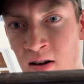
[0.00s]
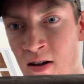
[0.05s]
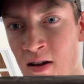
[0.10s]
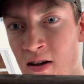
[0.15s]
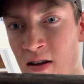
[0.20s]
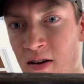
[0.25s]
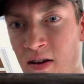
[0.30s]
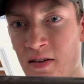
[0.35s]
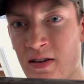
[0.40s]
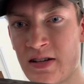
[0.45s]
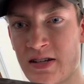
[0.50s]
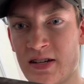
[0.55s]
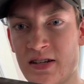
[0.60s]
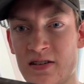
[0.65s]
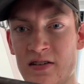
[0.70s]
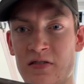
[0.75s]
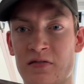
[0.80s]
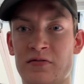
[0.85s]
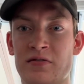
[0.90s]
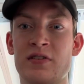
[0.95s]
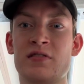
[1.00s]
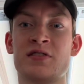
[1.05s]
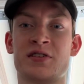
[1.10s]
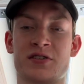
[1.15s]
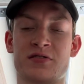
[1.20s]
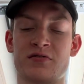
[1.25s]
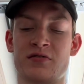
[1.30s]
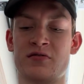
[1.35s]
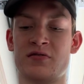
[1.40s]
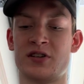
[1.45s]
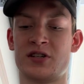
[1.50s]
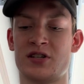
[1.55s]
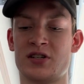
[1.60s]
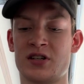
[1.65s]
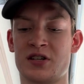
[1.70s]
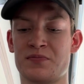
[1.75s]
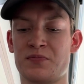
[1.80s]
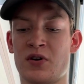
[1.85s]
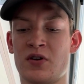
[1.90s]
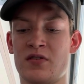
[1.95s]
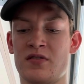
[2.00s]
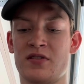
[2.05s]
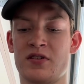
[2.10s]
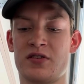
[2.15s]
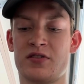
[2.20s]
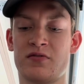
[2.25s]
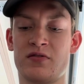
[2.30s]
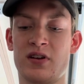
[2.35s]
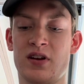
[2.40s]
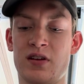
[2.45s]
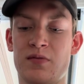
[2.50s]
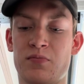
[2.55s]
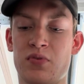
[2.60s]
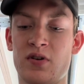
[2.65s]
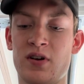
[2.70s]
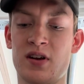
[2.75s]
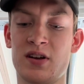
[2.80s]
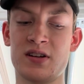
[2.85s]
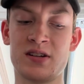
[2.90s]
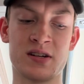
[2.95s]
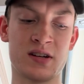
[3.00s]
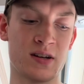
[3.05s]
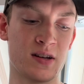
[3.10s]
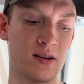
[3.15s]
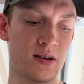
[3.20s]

Now this isn't a real screw, it's just part of the 3D print.